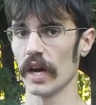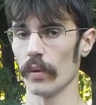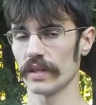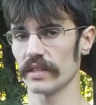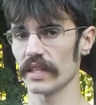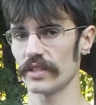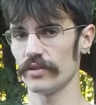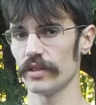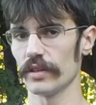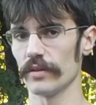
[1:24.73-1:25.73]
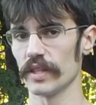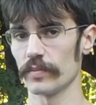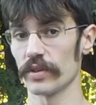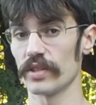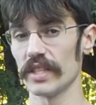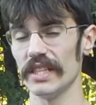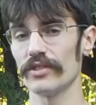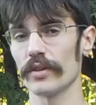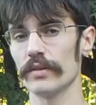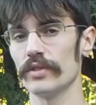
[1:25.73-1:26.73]
What this lets you do is prestige
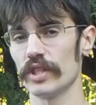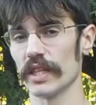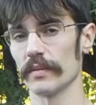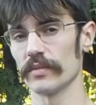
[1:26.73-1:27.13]
your own gym.